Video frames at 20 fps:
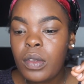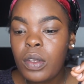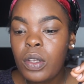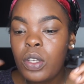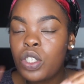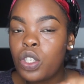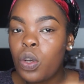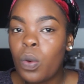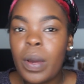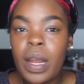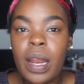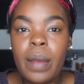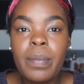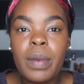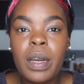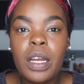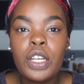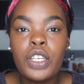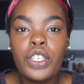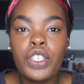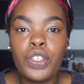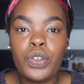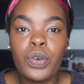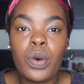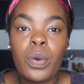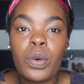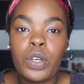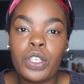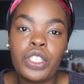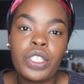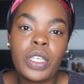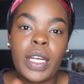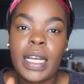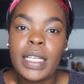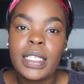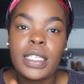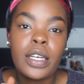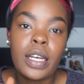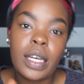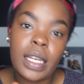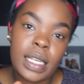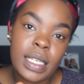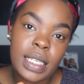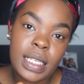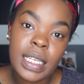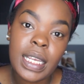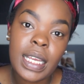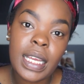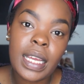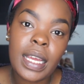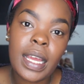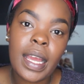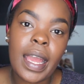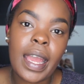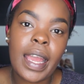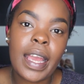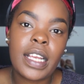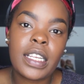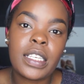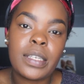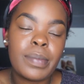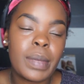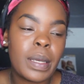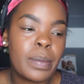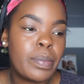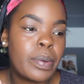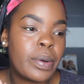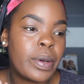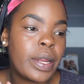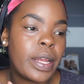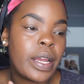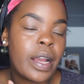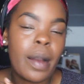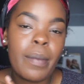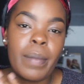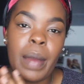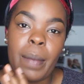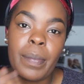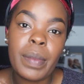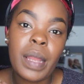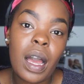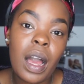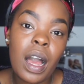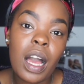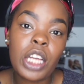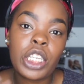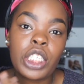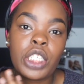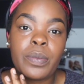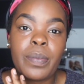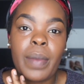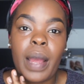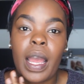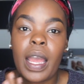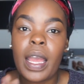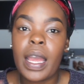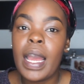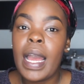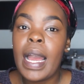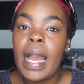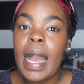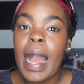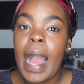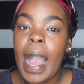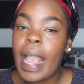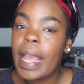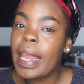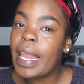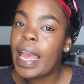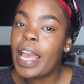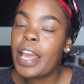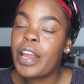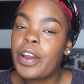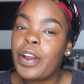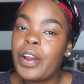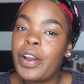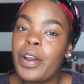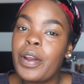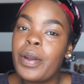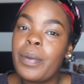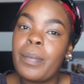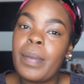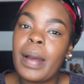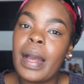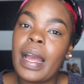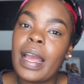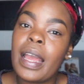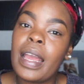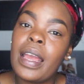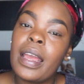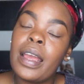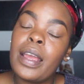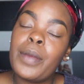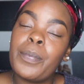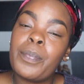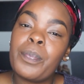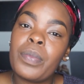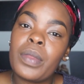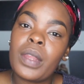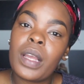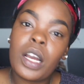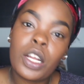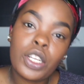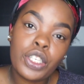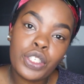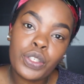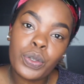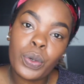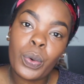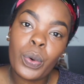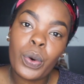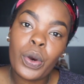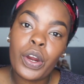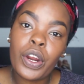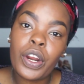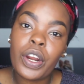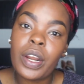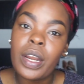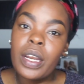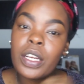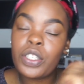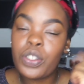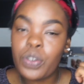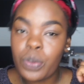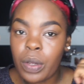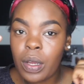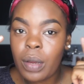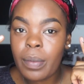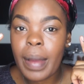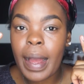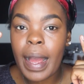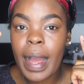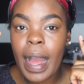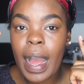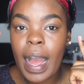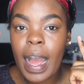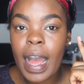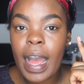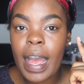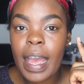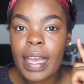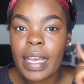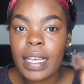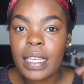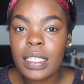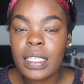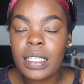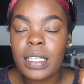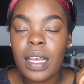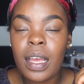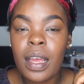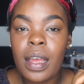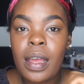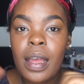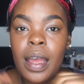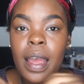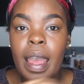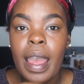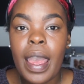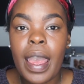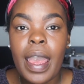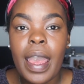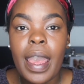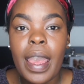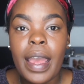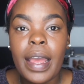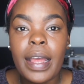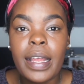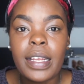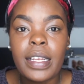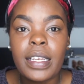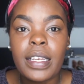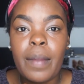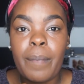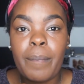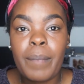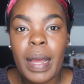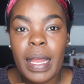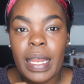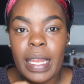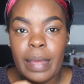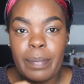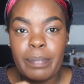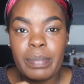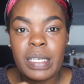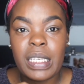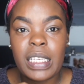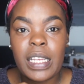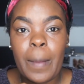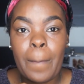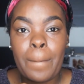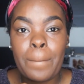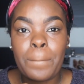So what I'm gonna do, or what you guys are gonna see, is me putting on my blush, my highlighter, my contour, doing my eyes, and my lips.